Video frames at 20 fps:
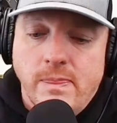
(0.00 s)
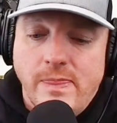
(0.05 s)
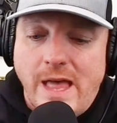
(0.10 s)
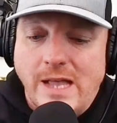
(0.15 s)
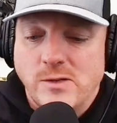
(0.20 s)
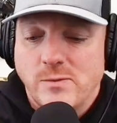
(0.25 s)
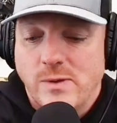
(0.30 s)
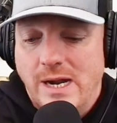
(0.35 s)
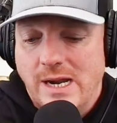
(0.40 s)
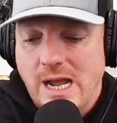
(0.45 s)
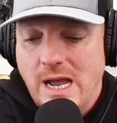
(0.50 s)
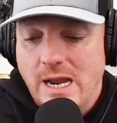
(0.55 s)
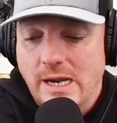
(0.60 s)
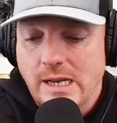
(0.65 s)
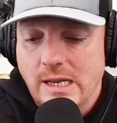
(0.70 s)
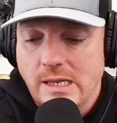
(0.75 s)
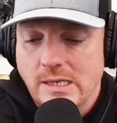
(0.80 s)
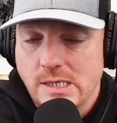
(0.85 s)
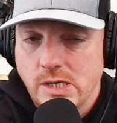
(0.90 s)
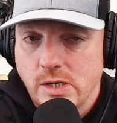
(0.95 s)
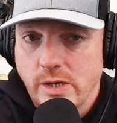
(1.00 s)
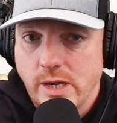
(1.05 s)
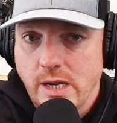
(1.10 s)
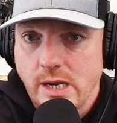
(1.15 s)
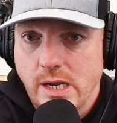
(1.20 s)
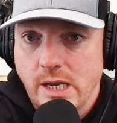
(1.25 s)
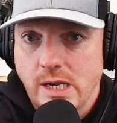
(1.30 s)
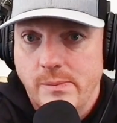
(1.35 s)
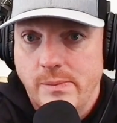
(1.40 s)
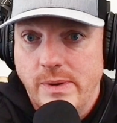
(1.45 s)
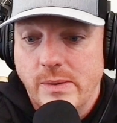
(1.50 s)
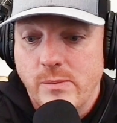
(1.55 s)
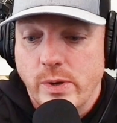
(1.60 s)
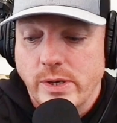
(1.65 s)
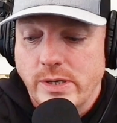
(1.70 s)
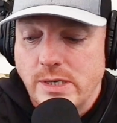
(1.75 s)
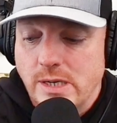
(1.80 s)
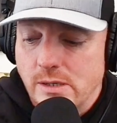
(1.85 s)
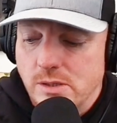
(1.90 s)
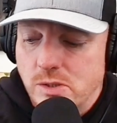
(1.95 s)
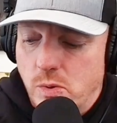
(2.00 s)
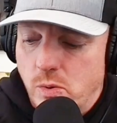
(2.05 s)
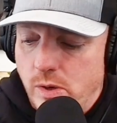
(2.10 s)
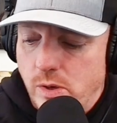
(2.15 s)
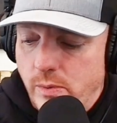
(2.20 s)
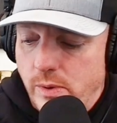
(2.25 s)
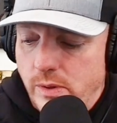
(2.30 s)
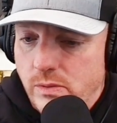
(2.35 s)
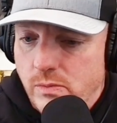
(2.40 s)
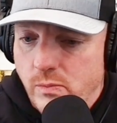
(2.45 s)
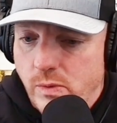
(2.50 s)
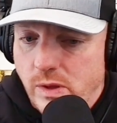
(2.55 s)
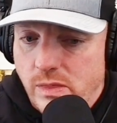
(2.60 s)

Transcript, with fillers: That's what I kind of consider getting into big boy territory with